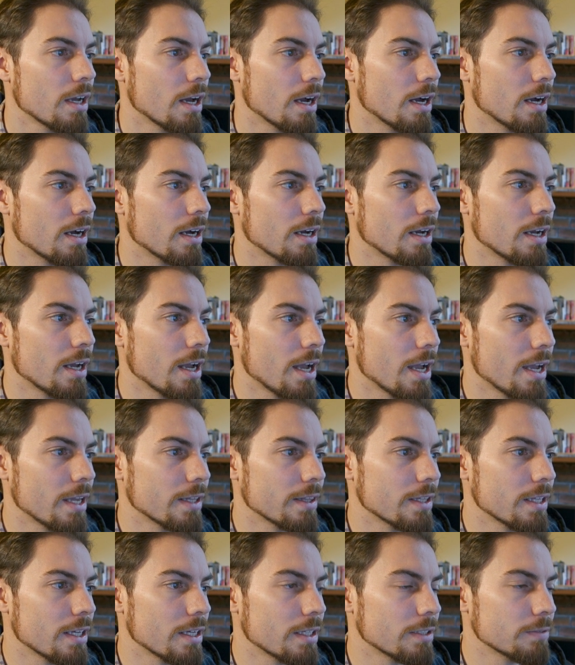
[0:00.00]

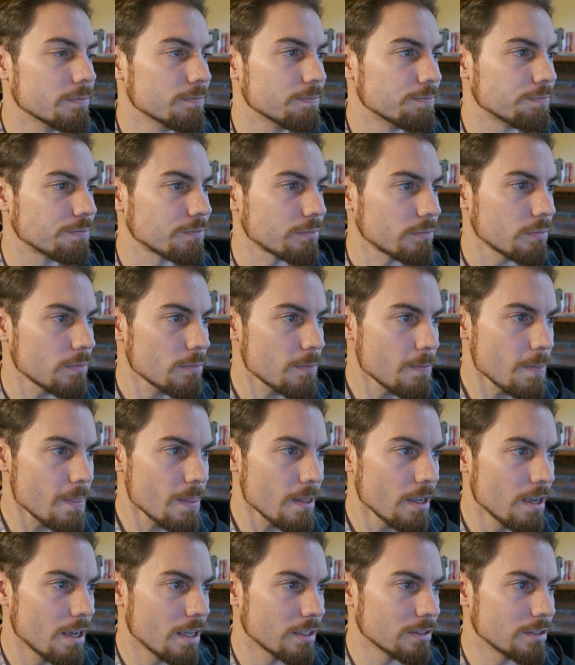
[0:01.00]
and
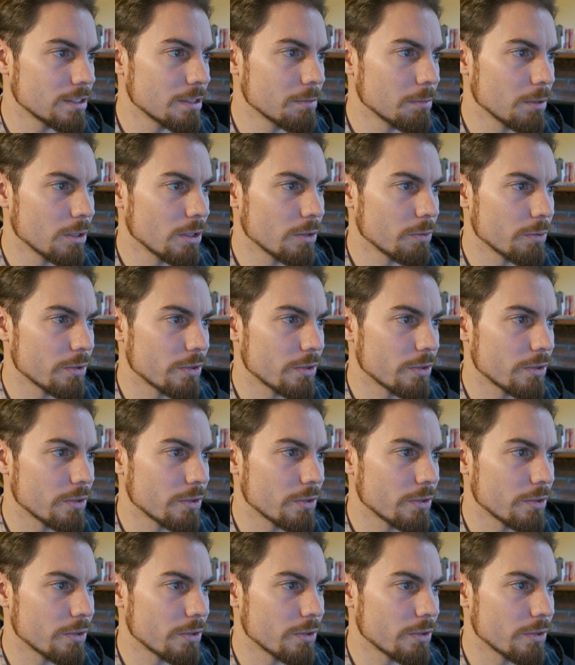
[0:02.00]
similar